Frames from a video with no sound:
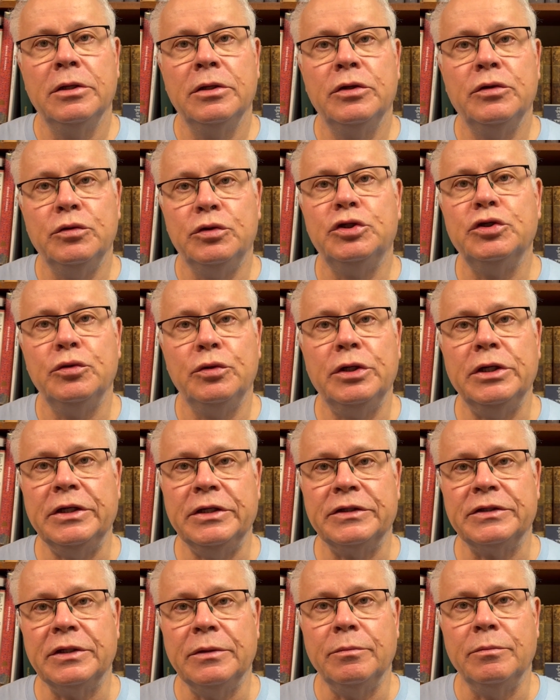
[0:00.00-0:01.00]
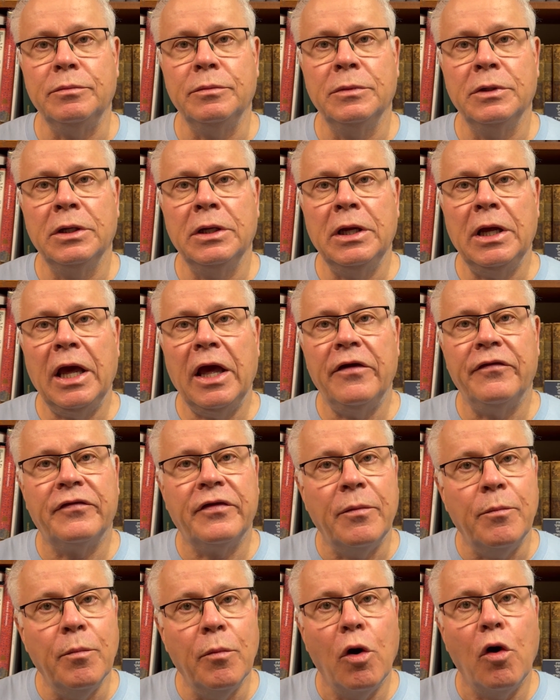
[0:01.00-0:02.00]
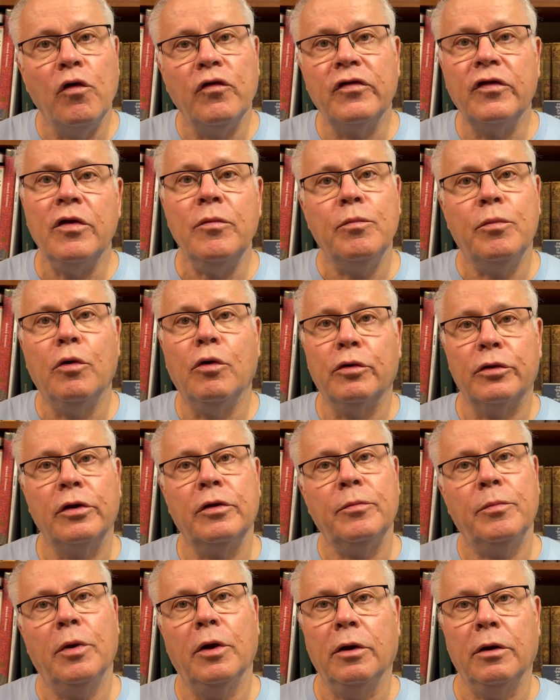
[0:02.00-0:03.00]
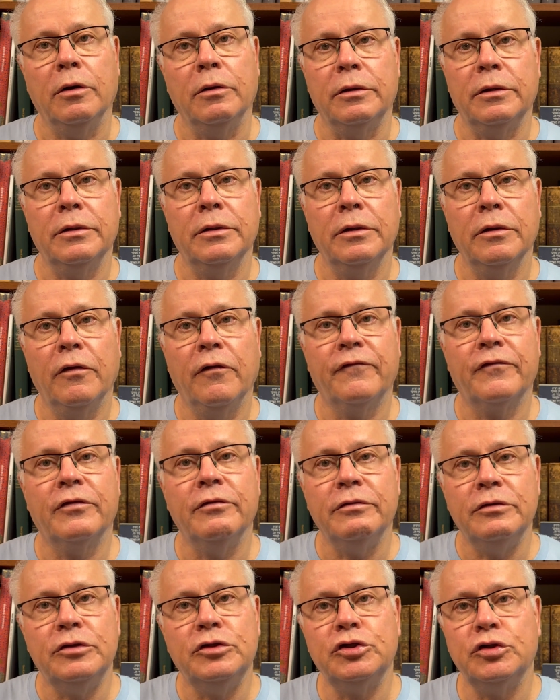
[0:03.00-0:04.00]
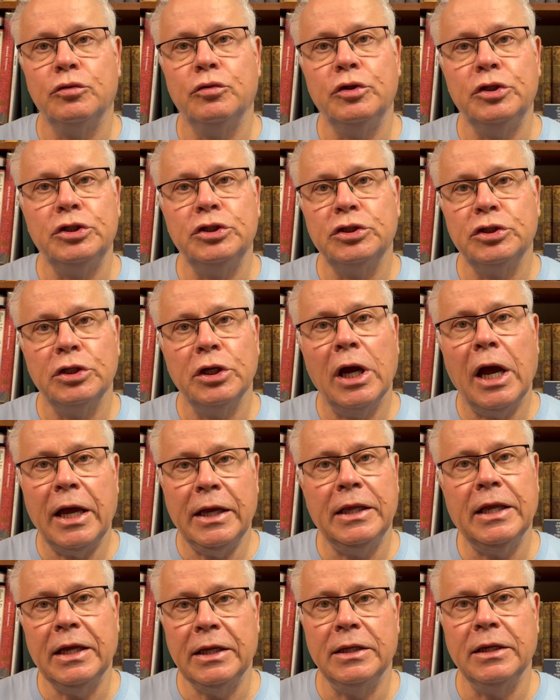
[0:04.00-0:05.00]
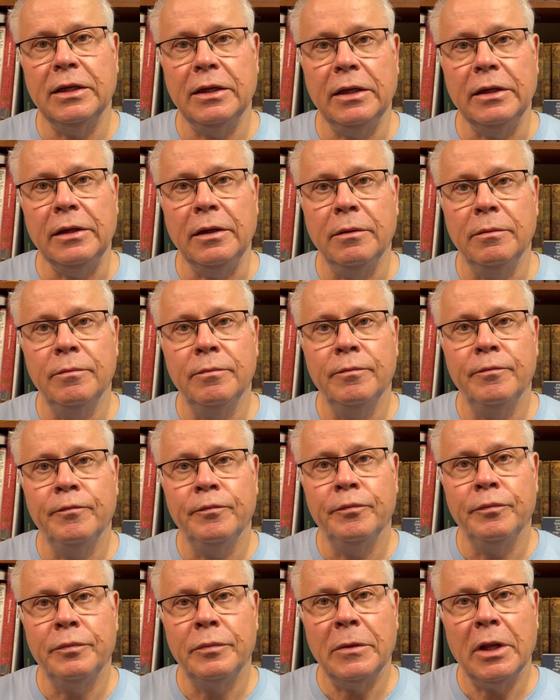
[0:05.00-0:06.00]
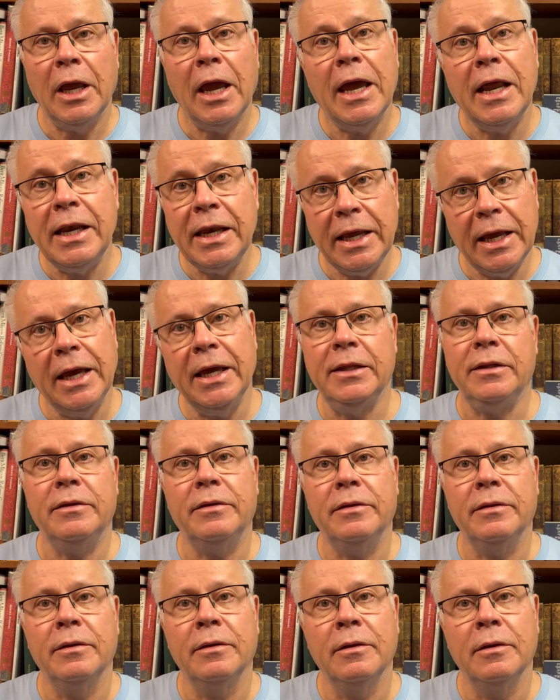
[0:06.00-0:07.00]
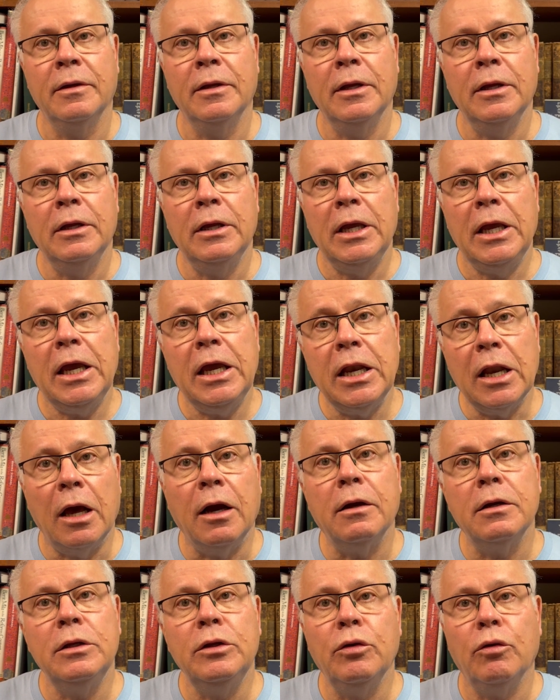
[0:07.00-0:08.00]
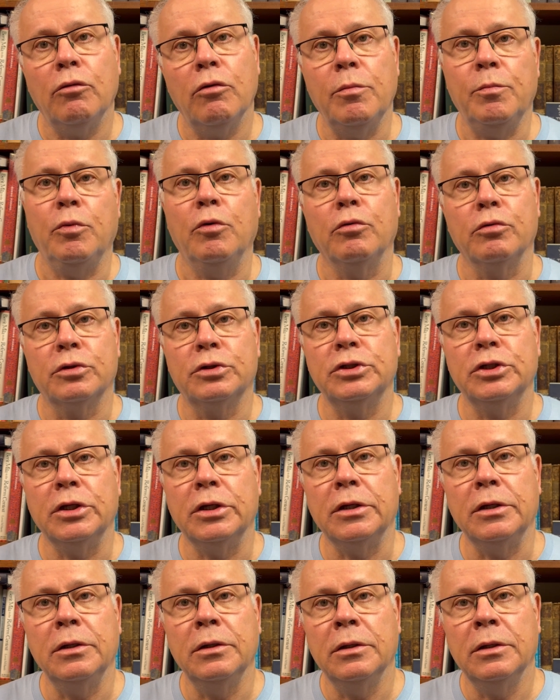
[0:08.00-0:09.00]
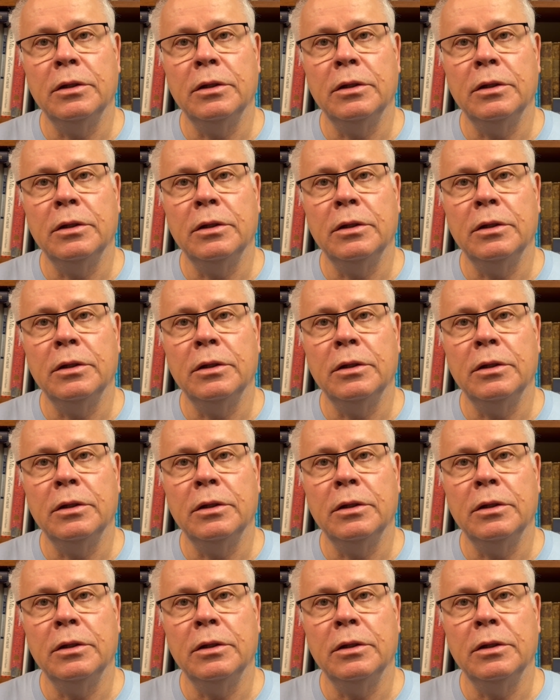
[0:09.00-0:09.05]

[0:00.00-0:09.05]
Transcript: to Judaism, as the most important part of their Jewish identity. And yet, in our Torah portion,